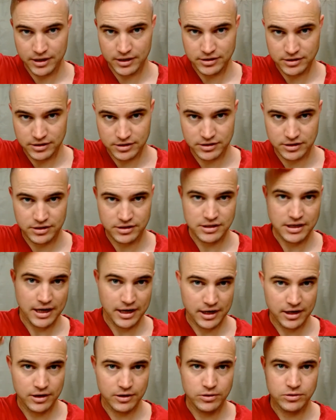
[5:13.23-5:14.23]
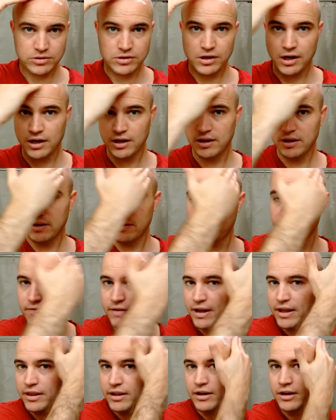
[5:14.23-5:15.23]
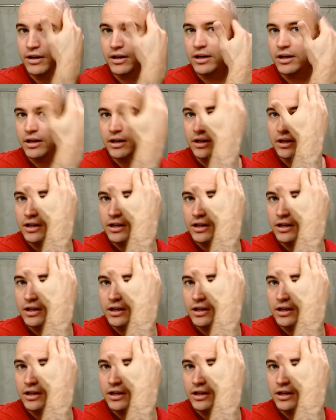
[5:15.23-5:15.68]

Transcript: This is the second use on the feather.